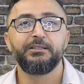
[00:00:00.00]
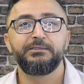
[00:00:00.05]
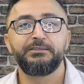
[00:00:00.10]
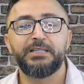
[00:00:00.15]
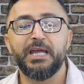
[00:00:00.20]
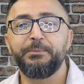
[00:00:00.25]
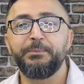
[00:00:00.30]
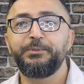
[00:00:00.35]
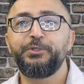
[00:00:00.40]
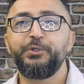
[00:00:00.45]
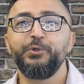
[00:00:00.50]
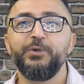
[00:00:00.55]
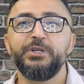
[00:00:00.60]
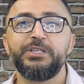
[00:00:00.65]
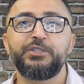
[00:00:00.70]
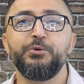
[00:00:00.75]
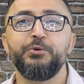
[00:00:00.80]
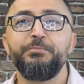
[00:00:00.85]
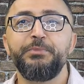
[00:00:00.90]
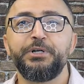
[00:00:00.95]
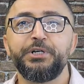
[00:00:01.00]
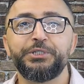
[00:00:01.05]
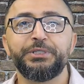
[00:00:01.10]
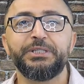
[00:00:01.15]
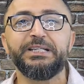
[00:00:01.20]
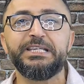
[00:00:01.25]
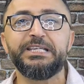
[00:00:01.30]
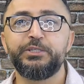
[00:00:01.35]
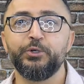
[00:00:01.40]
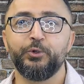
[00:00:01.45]
Type two is
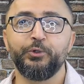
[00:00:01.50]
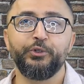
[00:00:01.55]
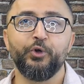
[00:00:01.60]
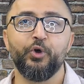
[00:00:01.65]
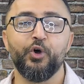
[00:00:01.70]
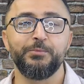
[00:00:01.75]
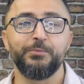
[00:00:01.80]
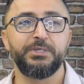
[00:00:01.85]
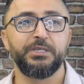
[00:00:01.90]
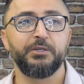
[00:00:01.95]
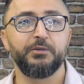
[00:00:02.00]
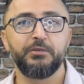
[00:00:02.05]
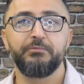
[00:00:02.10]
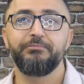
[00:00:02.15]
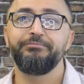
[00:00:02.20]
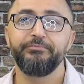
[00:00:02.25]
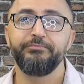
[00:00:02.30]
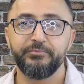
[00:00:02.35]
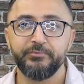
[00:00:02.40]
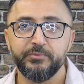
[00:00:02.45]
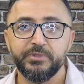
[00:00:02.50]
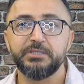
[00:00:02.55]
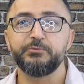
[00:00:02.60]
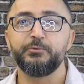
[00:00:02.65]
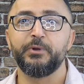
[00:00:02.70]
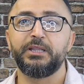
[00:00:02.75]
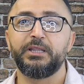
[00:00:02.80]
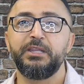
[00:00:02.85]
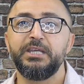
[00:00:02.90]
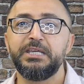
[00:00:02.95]
commercially zoned homes.
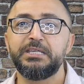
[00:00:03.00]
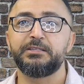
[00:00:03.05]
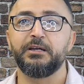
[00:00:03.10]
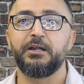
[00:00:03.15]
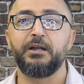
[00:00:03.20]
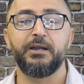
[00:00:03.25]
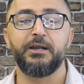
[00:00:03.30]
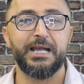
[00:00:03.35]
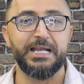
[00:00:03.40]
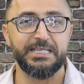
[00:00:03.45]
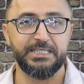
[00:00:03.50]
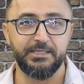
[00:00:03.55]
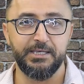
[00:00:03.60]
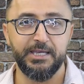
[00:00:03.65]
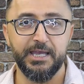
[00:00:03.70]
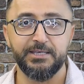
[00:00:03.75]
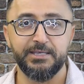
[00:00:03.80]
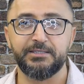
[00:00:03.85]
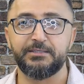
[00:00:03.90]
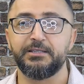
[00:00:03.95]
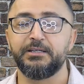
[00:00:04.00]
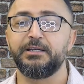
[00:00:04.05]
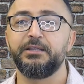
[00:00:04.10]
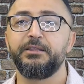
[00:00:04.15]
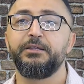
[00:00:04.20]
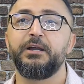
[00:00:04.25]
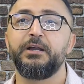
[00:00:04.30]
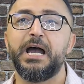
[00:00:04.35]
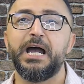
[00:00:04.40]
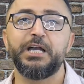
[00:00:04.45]
What these are, as you guessed,
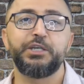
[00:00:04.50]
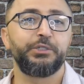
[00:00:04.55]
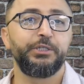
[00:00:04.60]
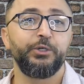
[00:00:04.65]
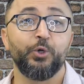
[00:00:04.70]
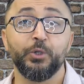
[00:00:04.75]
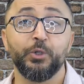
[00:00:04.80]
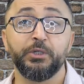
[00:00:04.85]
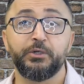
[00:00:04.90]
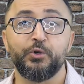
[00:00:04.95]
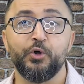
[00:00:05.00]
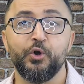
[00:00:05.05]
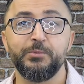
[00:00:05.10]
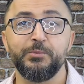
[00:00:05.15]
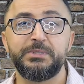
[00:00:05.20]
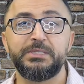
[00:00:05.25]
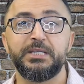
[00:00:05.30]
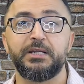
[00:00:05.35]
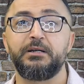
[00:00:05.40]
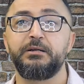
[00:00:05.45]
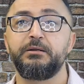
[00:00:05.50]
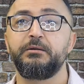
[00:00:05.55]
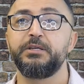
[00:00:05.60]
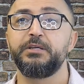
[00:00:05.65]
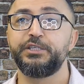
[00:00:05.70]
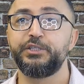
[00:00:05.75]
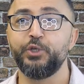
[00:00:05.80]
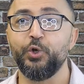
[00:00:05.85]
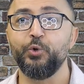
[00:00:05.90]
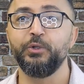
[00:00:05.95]
they're actually older homes that are
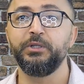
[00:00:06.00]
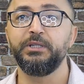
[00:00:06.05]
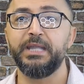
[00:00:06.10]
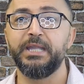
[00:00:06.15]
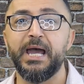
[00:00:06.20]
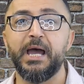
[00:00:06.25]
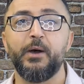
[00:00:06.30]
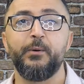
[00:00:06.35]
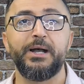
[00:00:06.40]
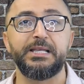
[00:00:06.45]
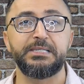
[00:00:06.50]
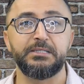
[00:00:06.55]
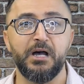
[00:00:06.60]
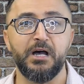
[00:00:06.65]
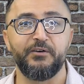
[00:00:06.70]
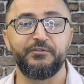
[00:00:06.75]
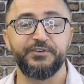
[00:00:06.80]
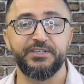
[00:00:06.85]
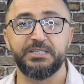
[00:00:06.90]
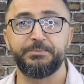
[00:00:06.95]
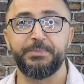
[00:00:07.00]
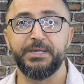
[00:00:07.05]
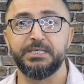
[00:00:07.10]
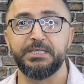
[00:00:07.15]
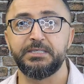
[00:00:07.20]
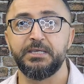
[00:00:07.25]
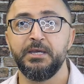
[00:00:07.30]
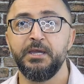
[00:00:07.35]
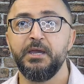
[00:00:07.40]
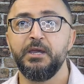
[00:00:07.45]
zoned now as office
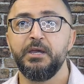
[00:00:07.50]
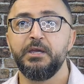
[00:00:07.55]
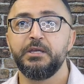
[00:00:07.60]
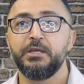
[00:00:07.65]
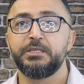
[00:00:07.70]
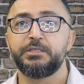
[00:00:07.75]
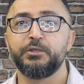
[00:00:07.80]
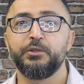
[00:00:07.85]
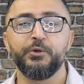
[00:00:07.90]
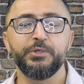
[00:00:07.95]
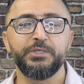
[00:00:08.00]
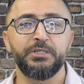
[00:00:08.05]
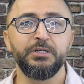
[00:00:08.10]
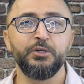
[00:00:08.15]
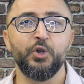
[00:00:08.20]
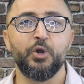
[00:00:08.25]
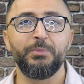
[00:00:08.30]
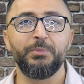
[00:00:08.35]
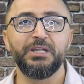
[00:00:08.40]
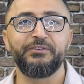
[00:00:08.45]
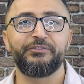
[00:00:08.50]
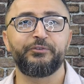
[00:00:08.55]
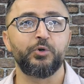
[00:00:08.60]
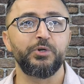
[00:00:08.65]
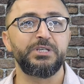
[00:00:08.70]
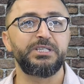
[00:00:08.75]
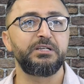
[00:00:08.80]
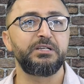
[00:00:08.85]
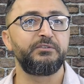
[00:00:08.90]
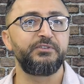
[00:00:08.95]
space. So those are normally for
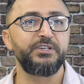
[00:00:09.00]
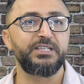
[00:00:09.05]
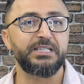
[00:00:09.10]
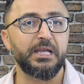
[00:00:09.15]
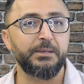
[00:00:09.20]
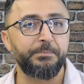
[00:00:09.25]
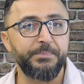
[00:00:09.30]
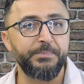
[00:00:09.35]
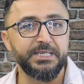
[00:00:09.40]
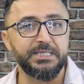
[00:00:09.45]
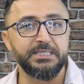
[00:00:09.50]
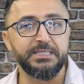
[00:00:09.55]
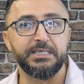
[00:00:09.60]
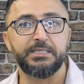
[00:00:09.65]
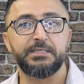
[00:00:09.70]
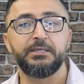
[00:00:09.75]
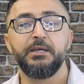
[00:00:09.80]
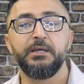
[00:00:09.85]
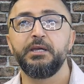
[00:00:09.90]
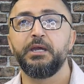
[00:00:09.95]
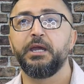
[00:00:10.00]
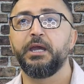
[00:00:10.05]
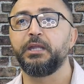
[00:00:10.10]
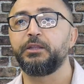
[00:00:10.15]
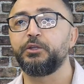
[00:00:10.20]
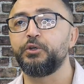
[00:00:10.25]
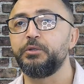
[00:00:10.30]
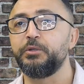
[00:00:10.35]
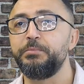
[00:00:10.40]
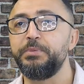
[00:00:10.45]
service type business. It
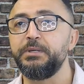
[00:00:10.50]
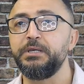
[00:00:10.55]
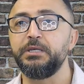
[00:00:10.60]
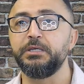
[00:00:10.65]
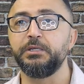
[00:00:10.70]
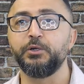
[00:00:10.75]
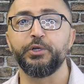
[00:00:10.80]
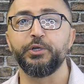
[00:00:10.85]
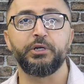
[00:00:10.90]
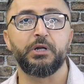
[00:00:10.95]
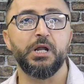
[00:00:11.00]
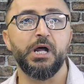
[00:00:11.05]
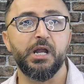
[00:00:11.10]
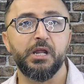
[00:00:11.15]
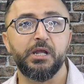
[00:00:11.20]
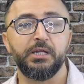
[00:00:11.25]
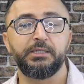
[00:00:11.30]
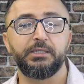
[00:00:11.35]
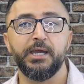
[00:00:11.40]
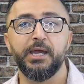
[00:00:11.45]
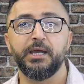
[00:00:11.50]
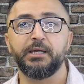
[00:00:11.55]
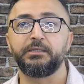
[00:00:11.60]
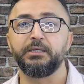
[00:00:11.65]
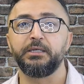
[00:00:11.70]
could be, you know, your architect.